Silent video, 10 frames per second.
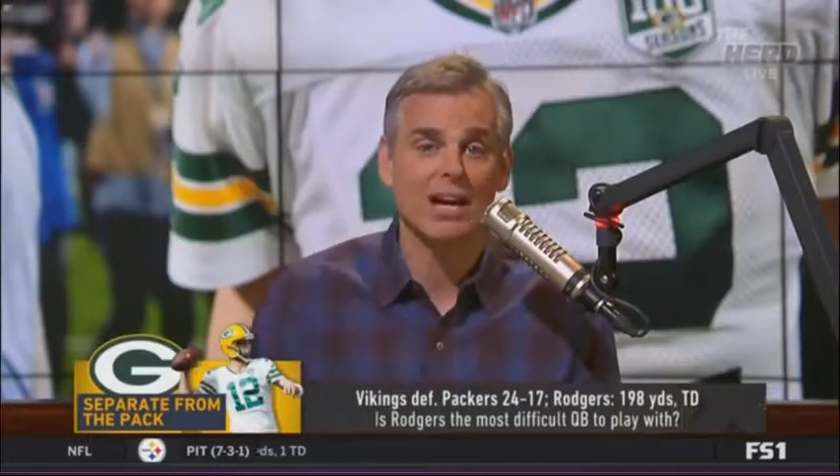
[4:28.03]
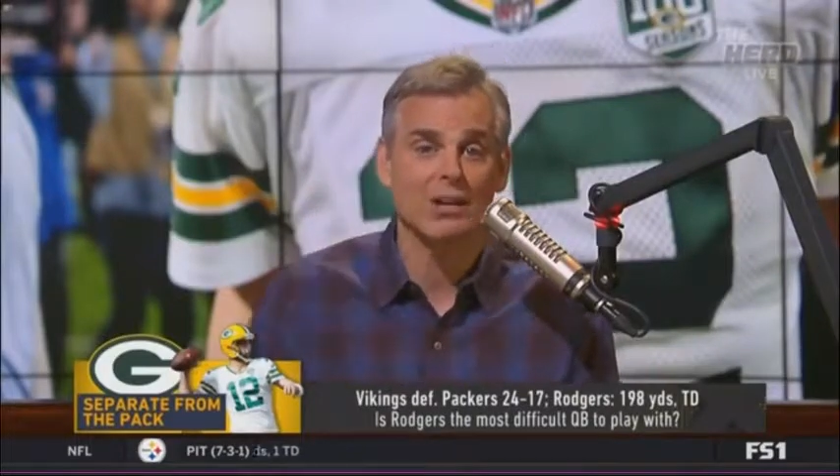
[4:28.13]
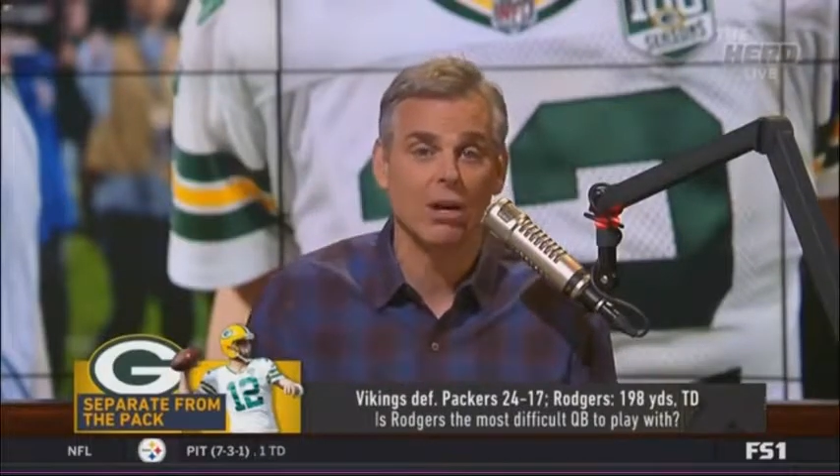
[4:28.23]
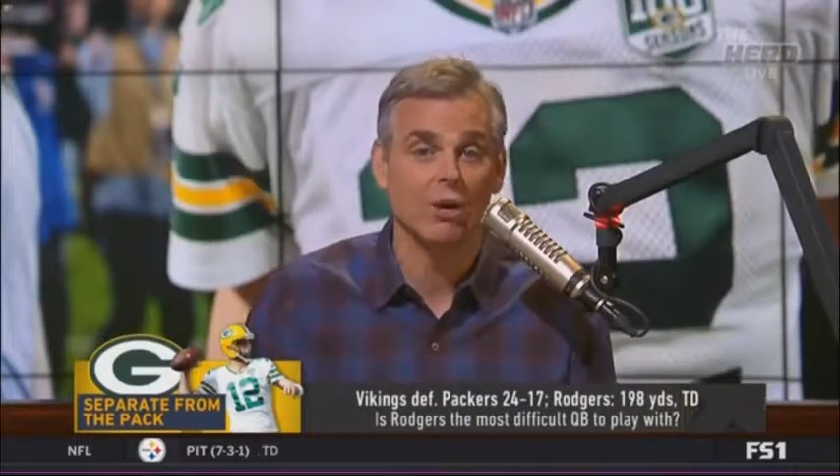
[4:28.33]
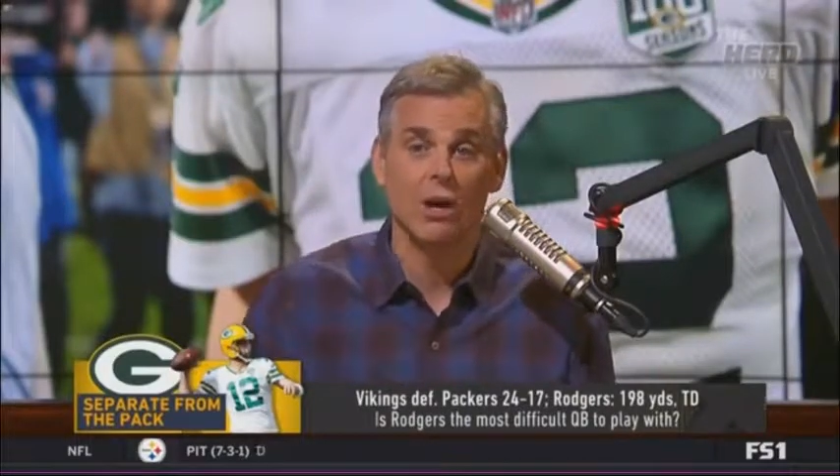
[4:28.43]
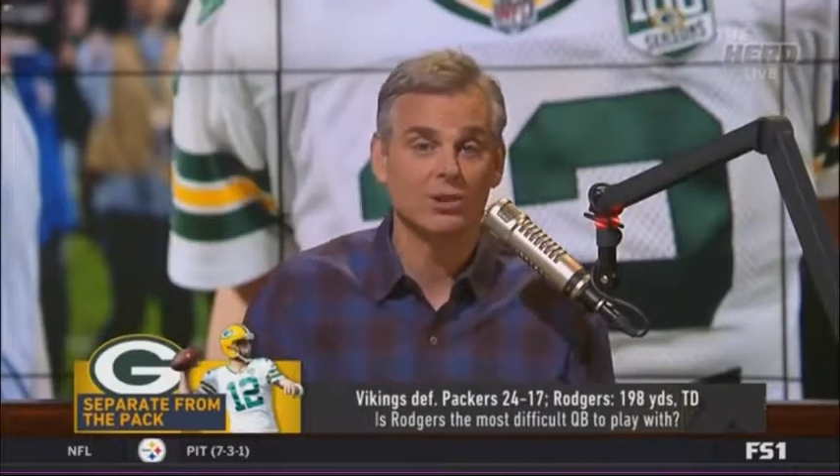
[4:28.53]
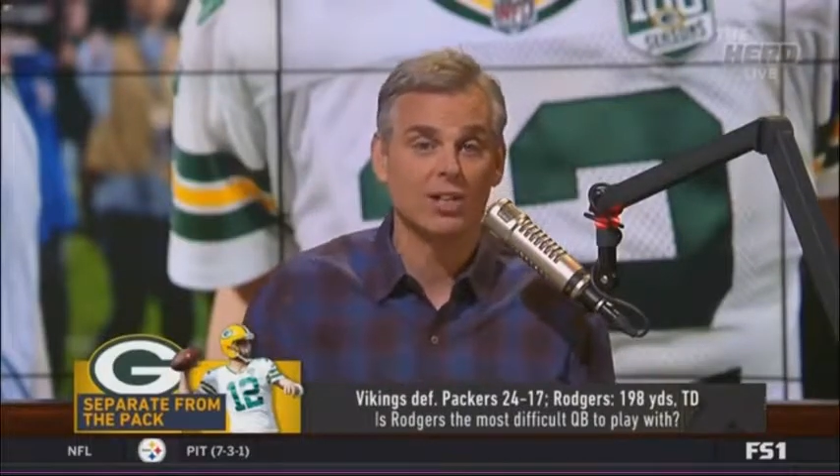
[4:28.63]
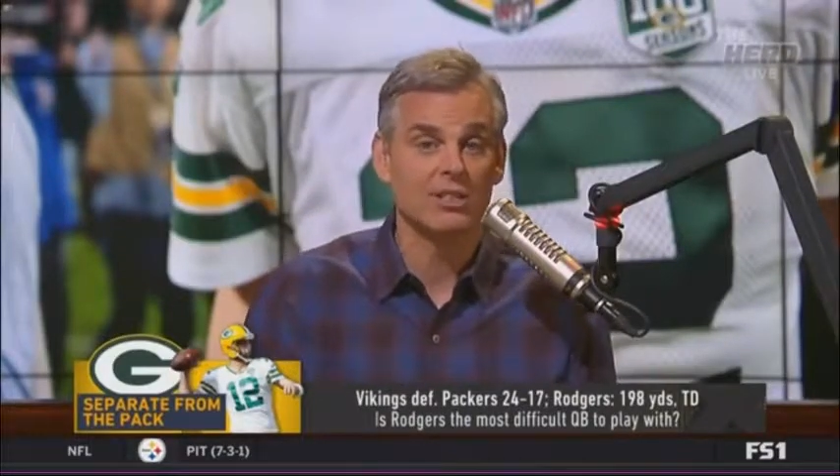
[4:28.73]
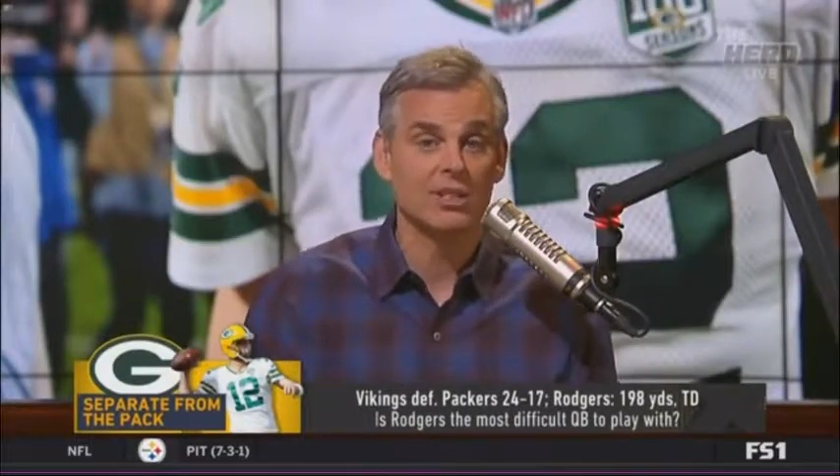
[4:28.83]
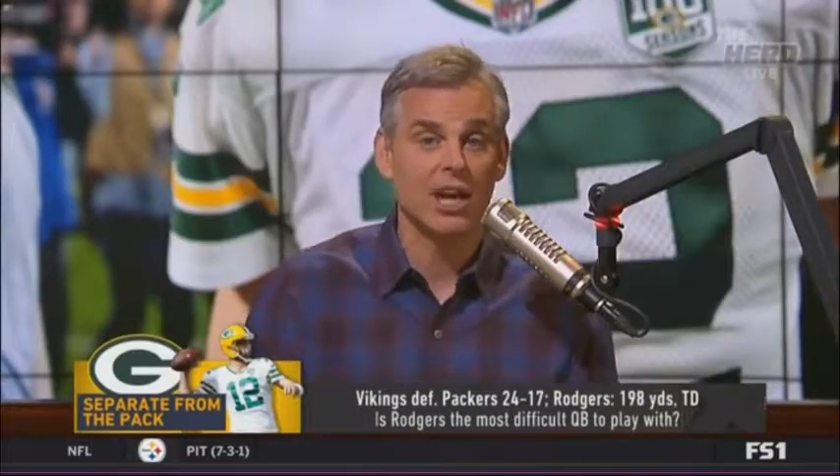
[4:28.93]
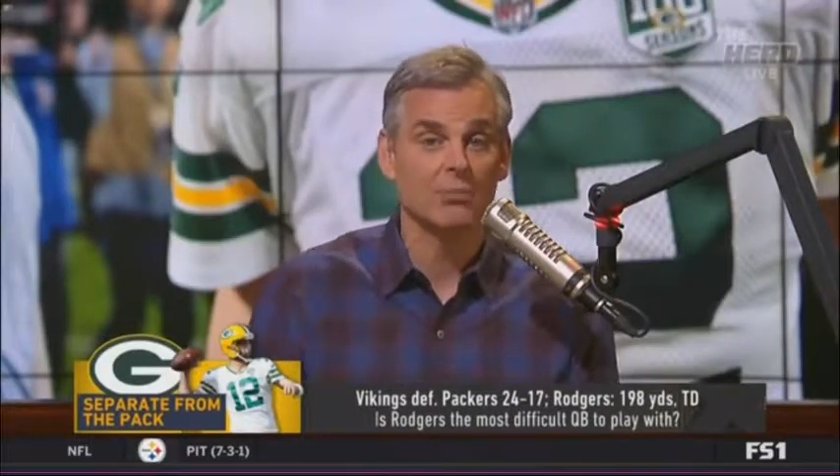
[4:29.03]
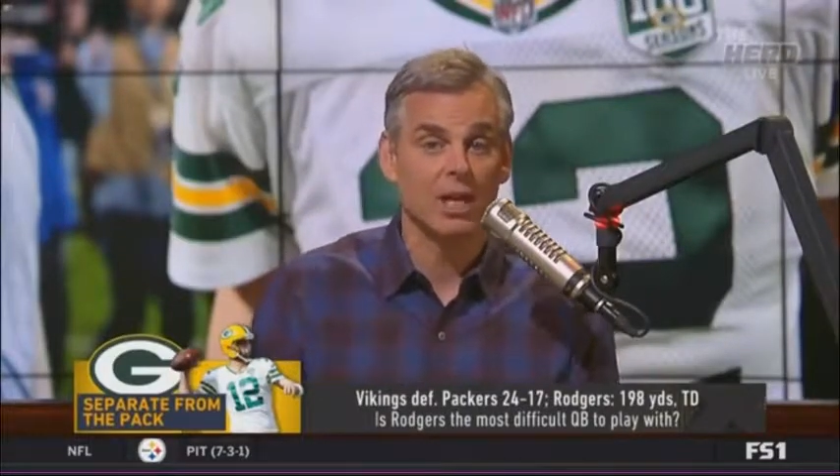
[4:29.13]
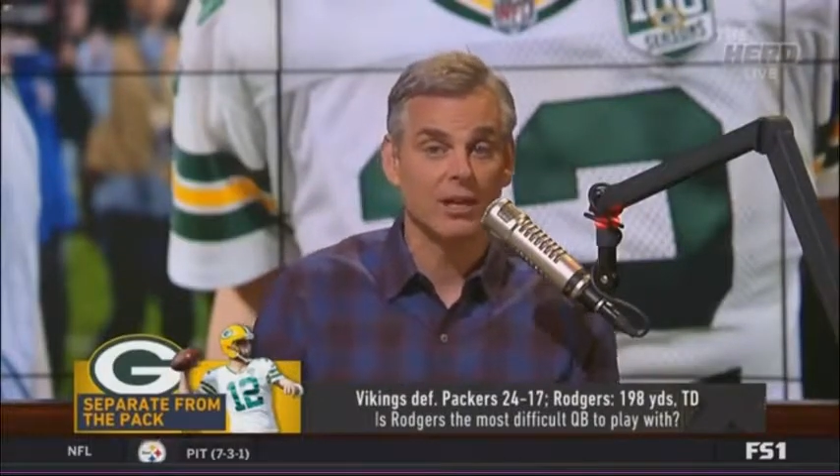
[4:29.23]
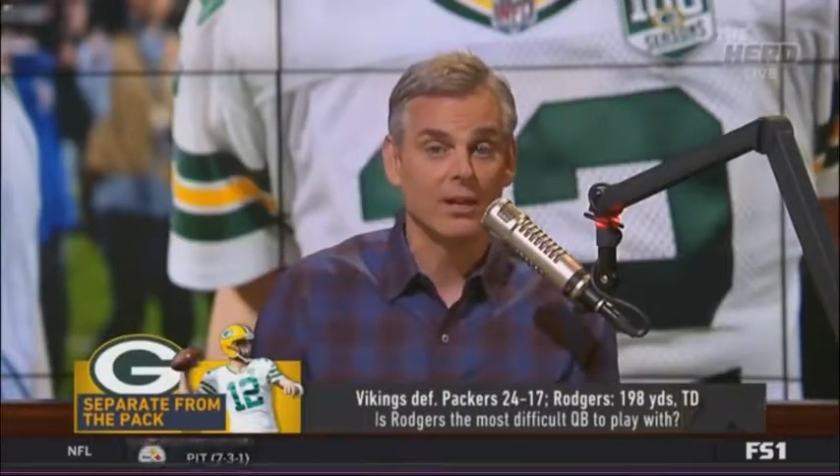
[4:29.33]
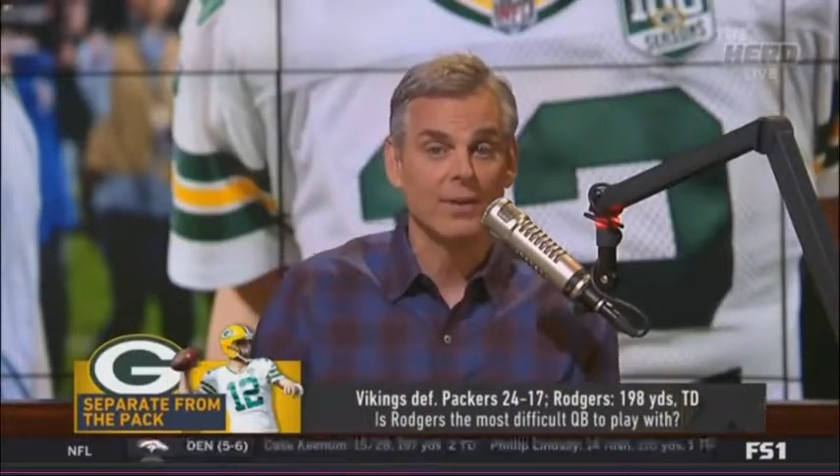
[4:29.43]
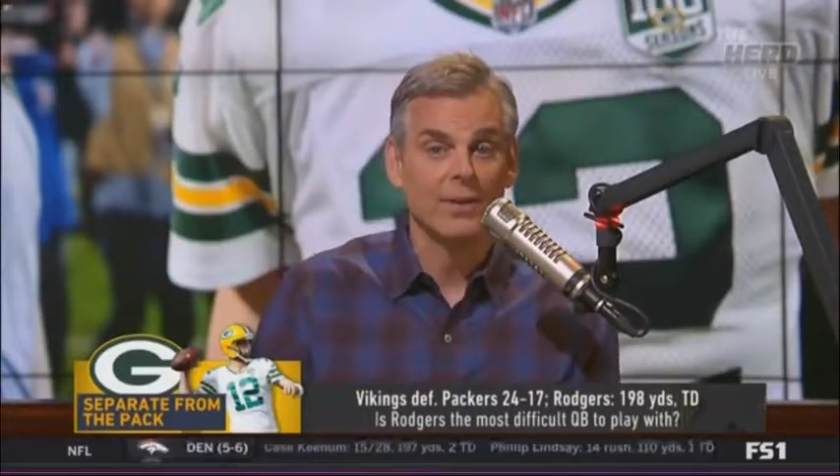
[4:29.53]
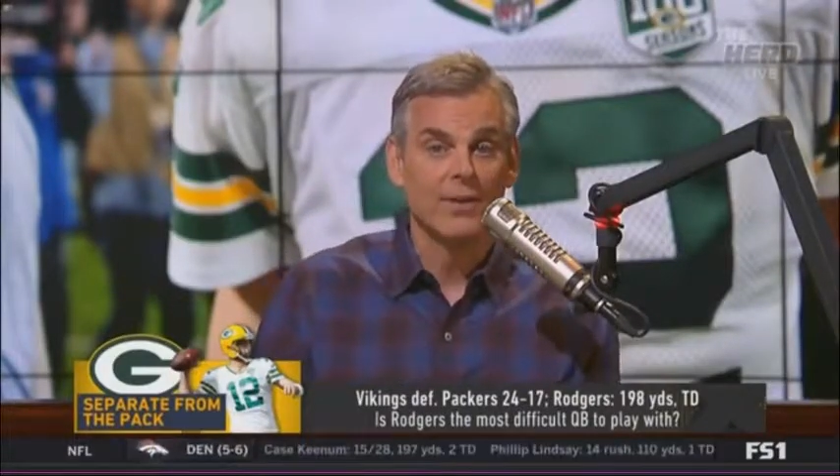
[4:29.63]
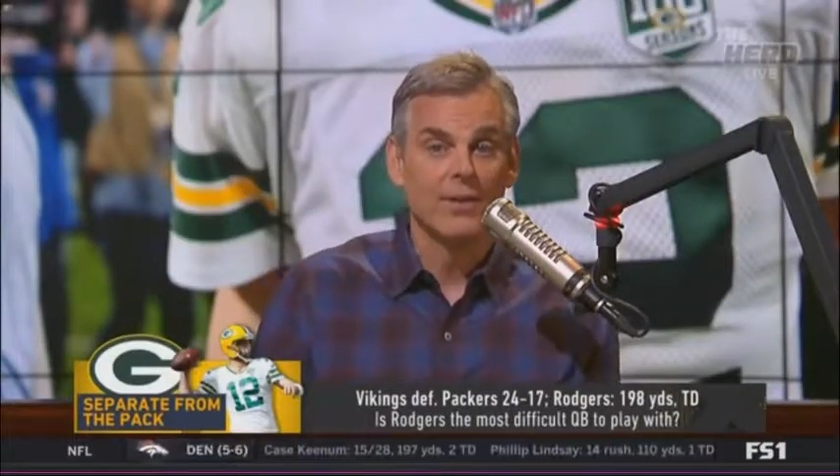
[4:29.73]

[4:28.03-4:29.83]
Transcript: I know all said the same thing.